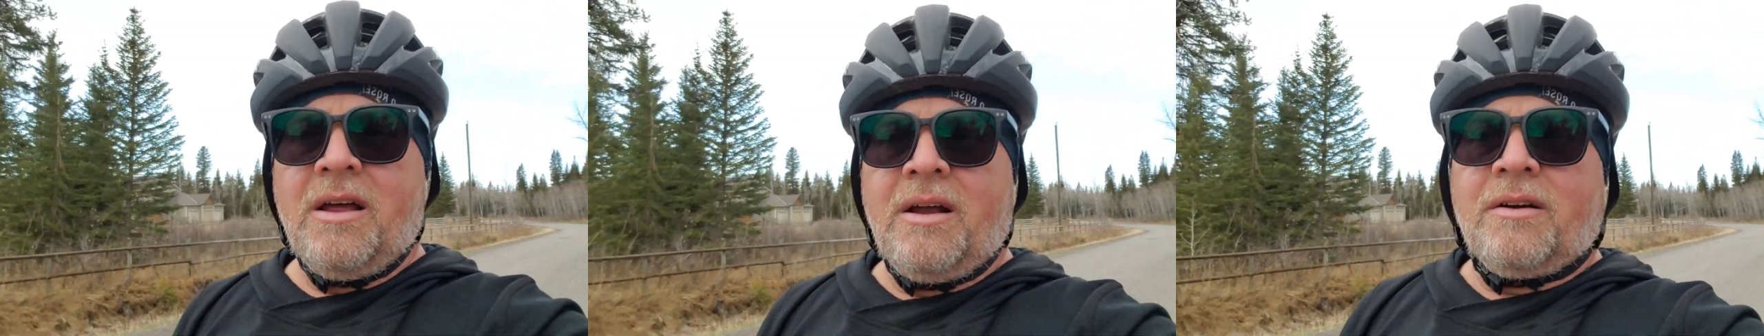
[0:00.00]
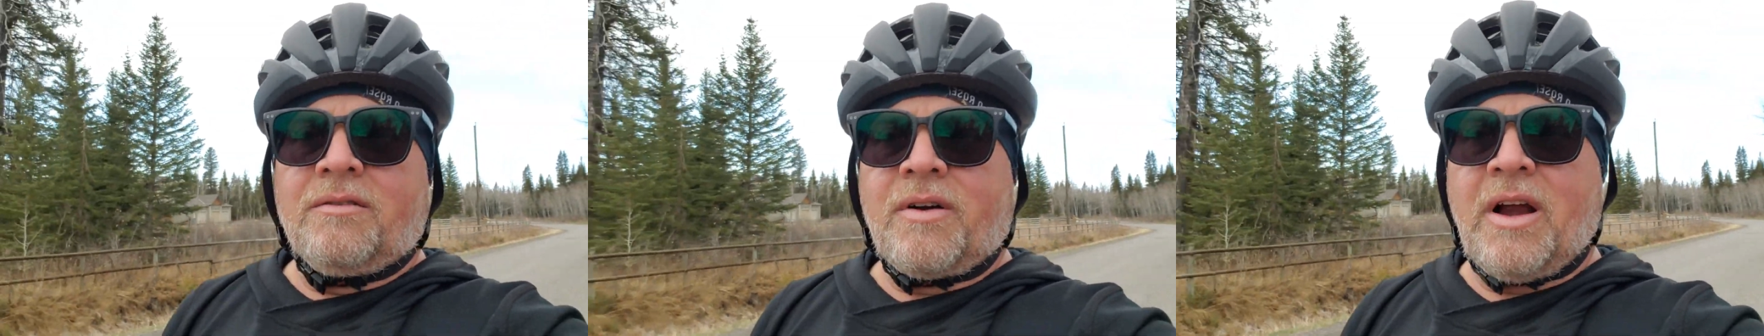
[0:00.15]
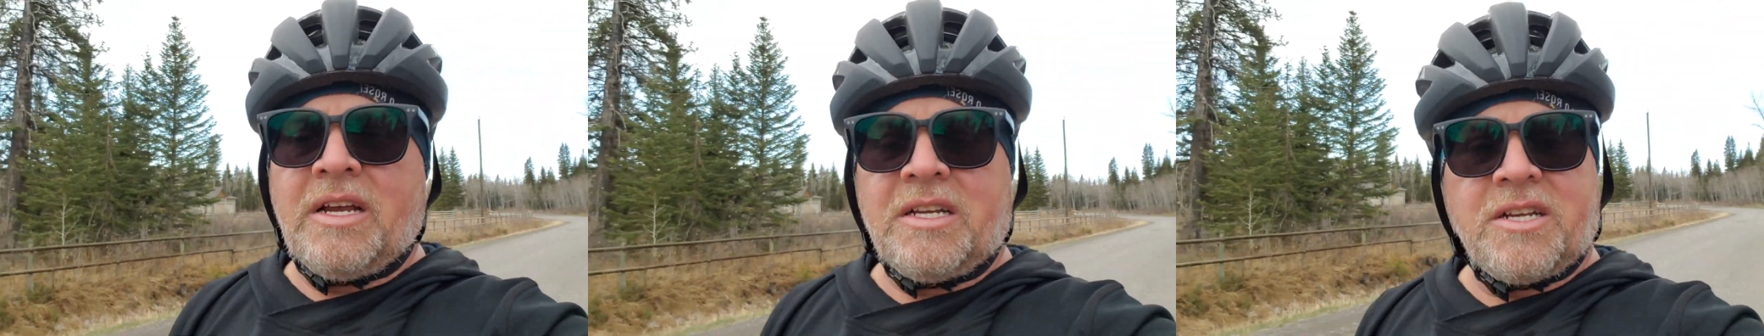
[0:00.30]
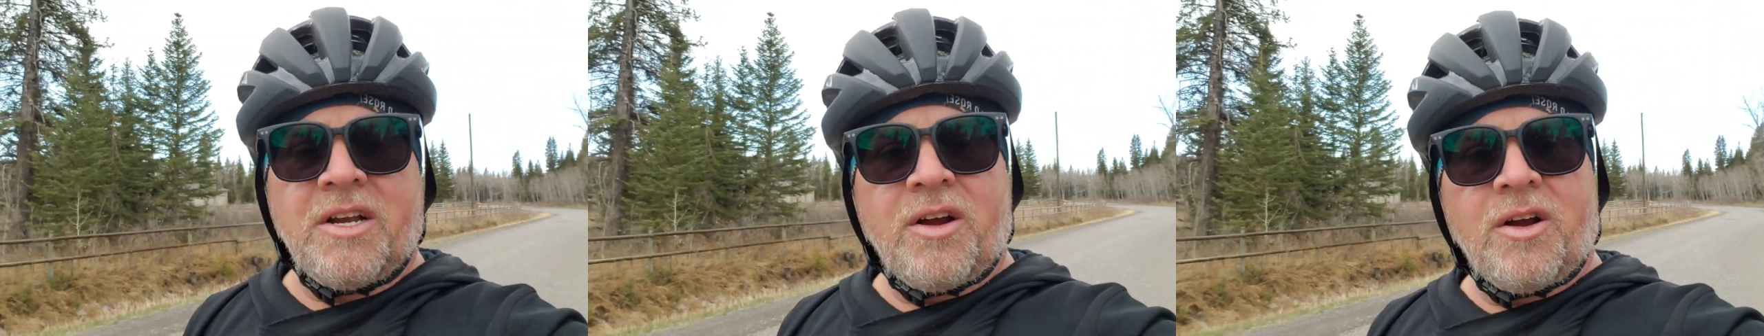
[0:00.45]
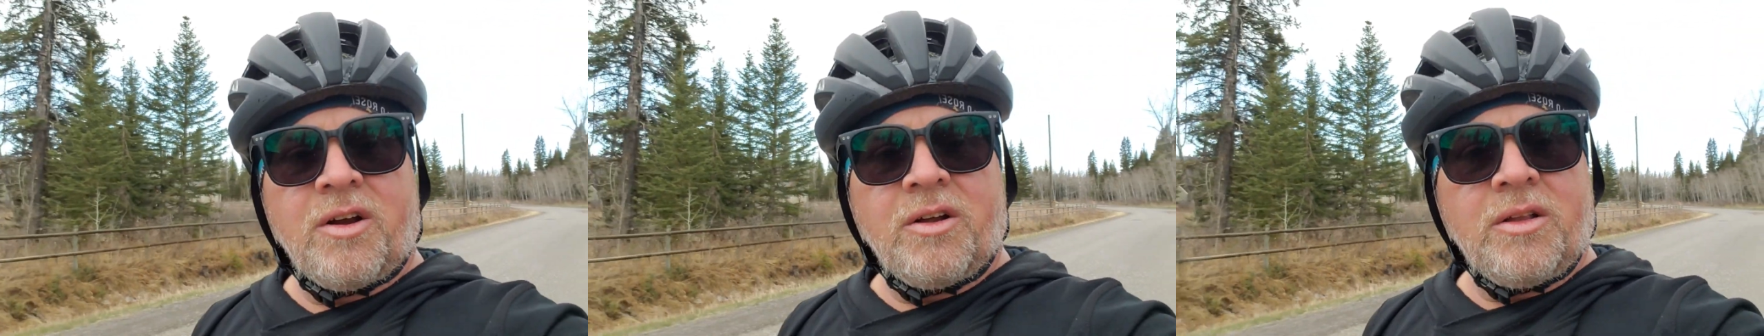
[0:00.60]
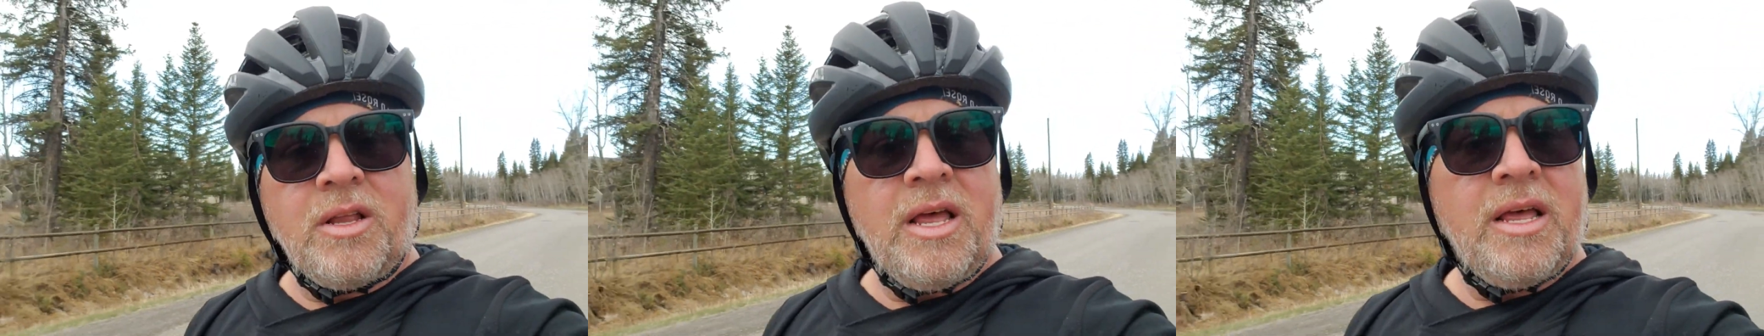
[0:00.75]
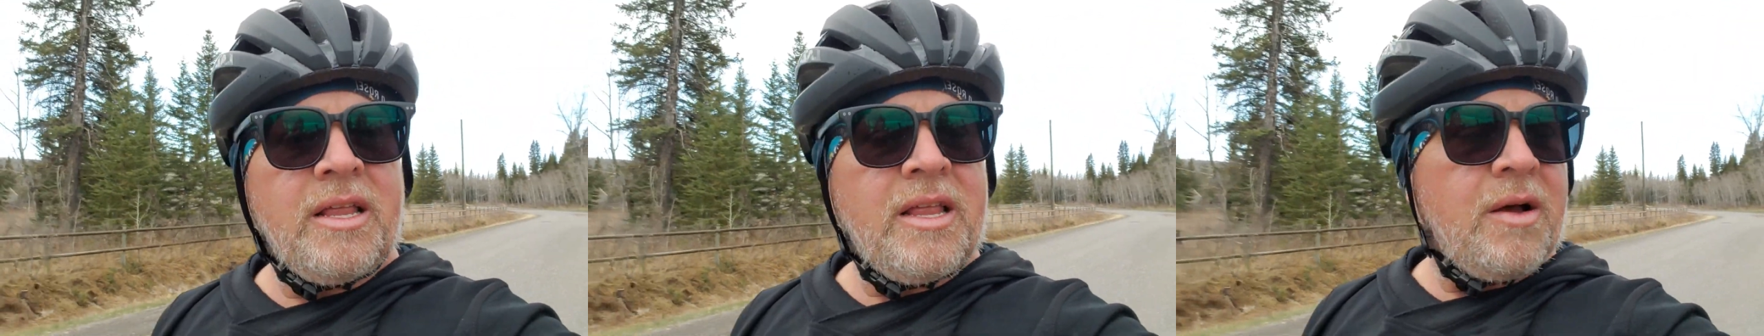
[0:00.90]
right turn
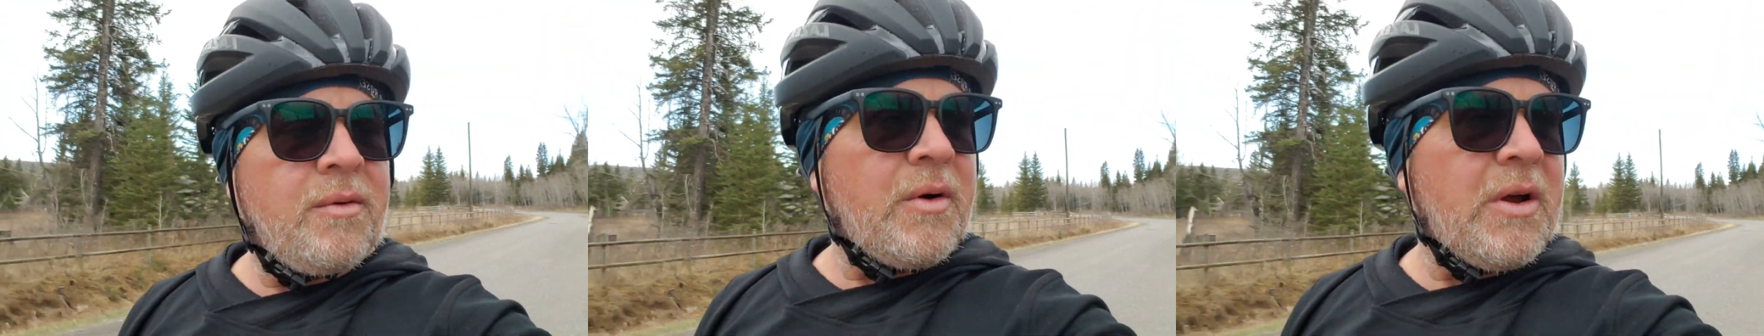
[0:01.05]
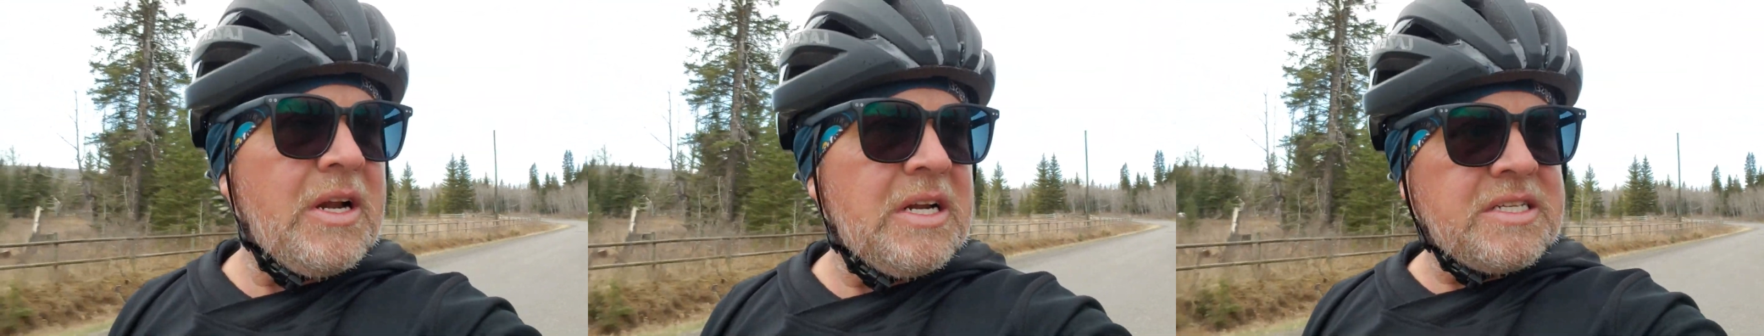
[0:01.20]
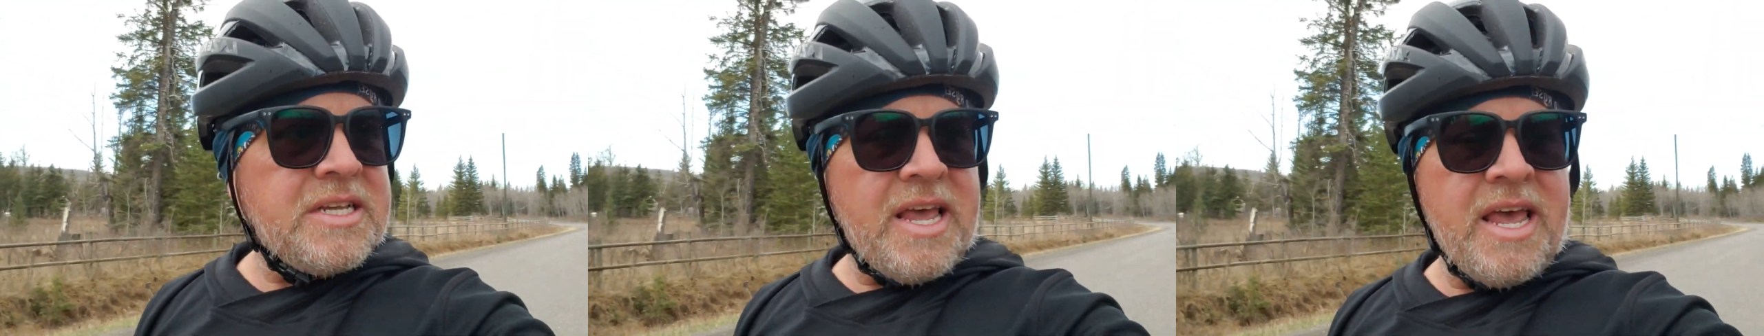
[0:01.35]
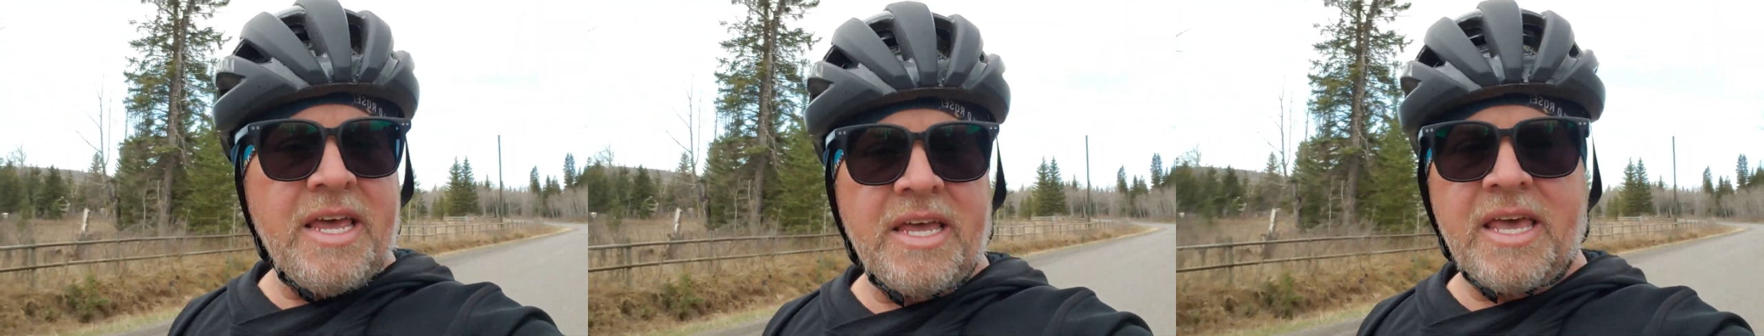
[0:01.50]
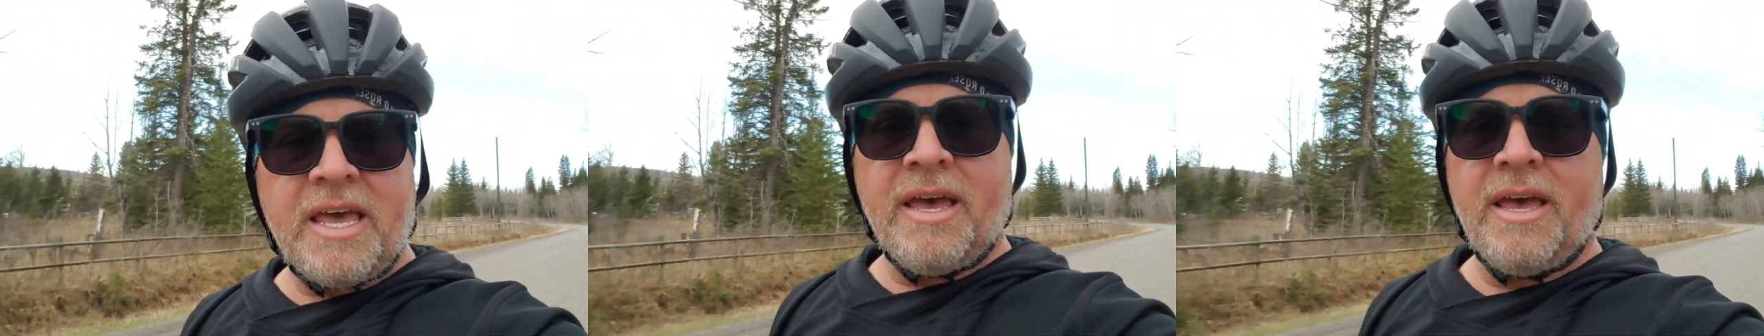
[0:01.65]
that we're gonna take